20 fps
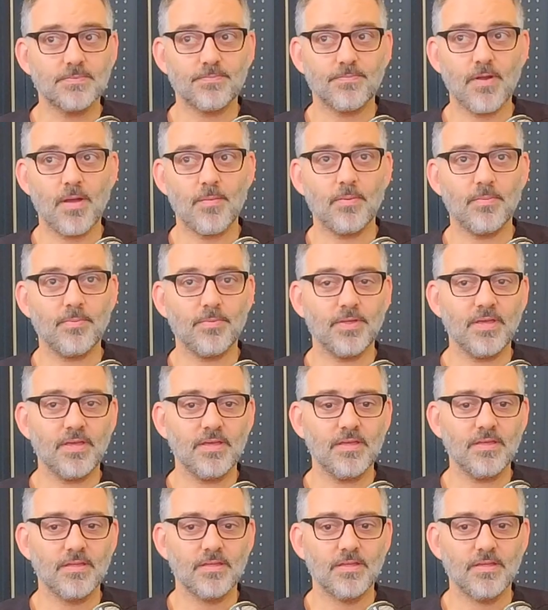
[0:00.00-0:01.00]

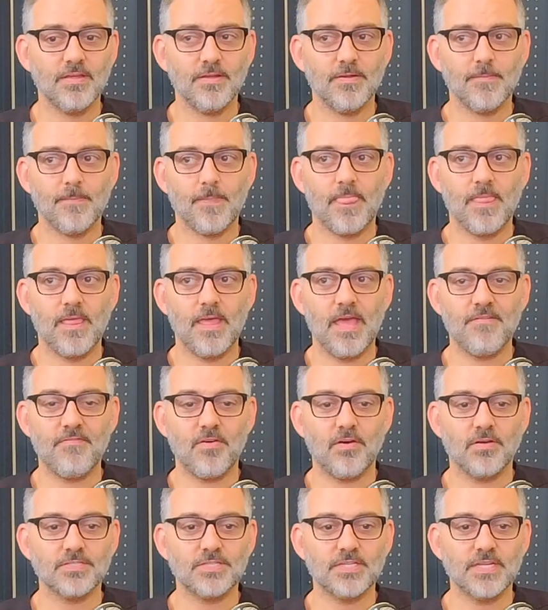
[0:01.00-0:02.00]
probably have
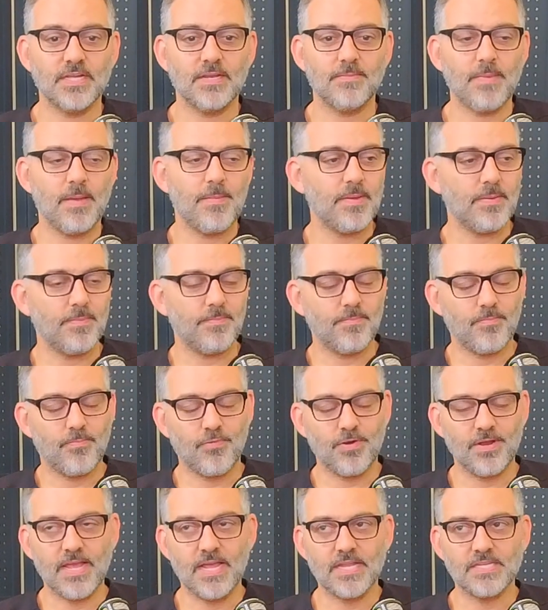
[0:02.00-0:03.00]
all seen, and maybe
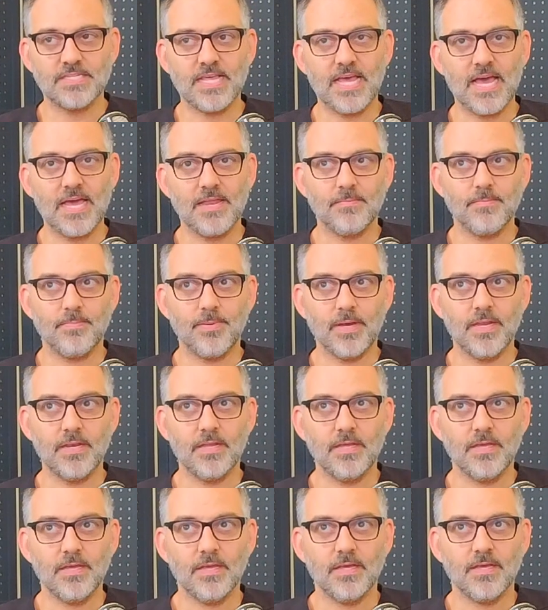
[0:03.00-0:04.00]
predates that, but
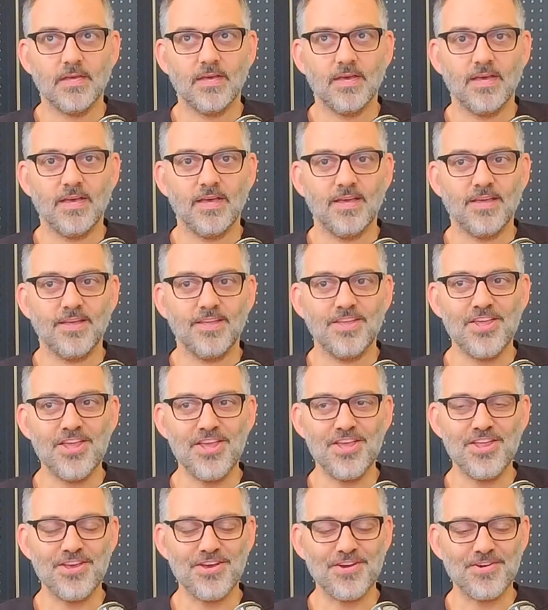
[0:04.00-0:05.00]

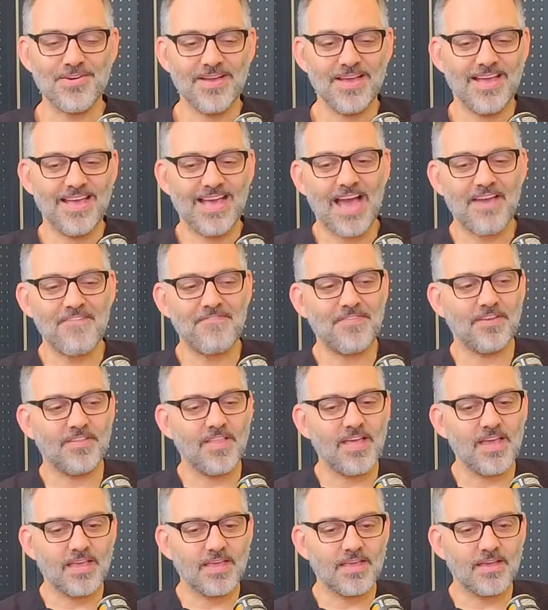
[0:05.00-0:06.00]
I feel
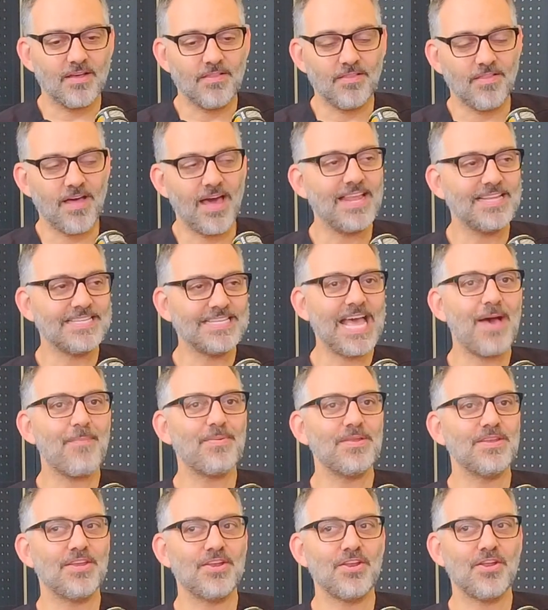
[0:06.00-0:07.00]
like a lot has
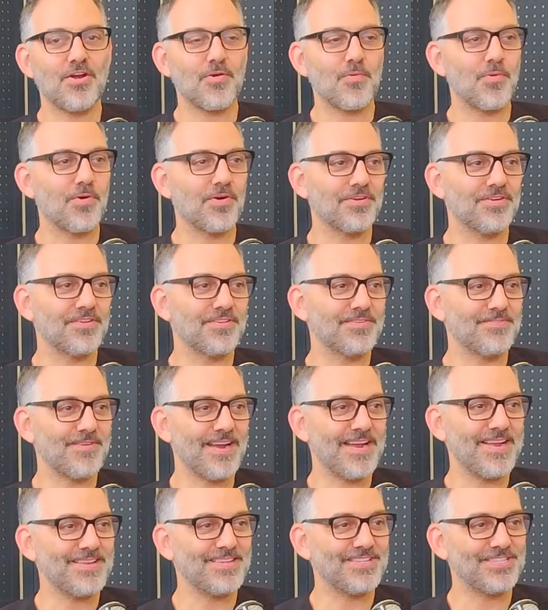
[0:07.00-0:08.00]
happened in our world,
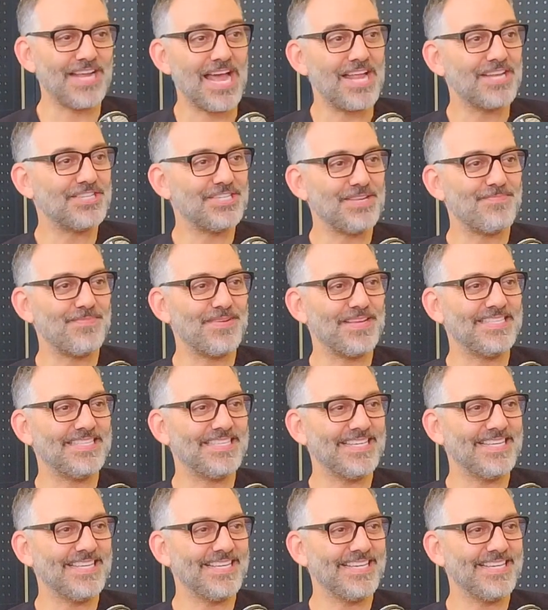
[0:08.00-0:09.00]
right? Chat
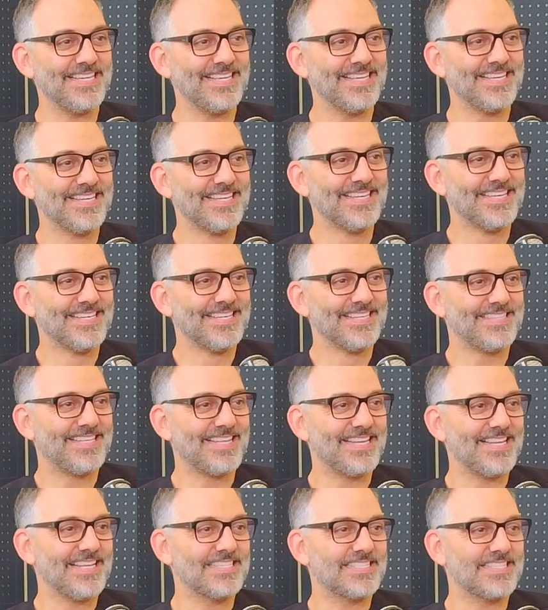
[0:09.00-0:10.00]
GPT
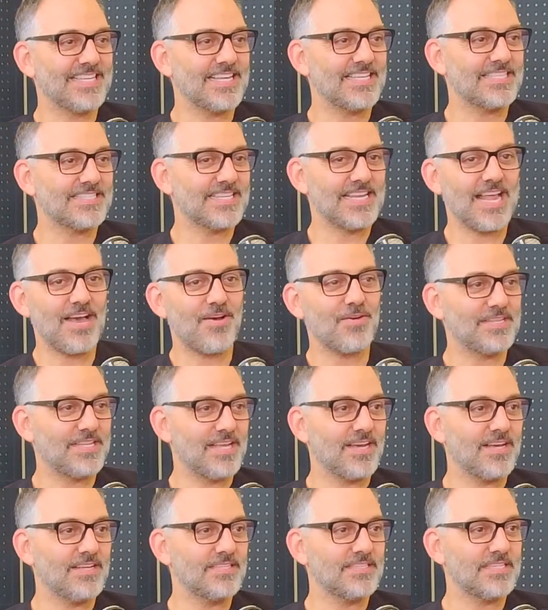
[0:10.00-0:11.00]
didn't exist and now it
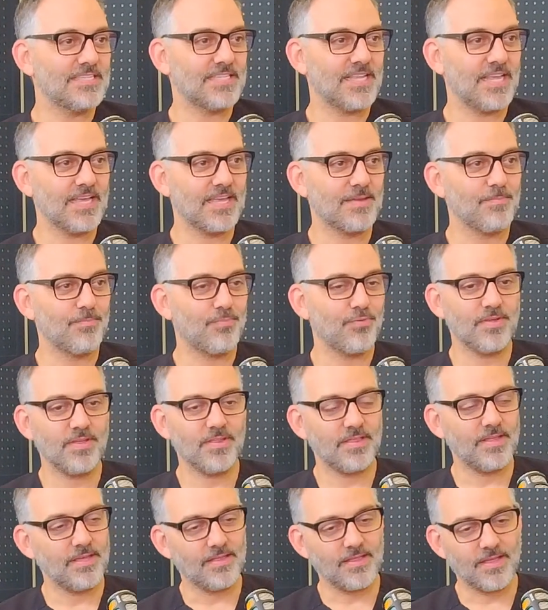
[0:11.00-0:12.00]
does. It's like
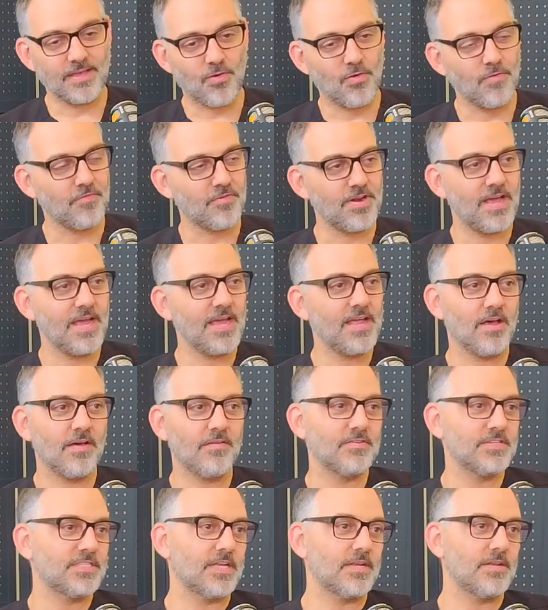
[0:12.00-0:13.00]
completely like overnight, all
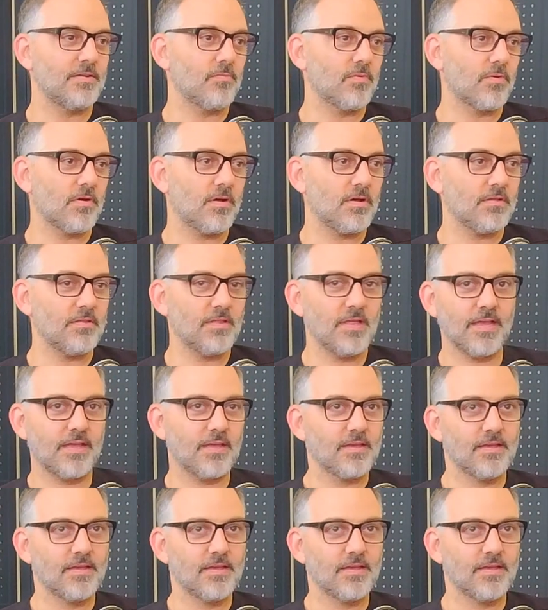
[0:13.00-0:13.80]
of a sudden we're all like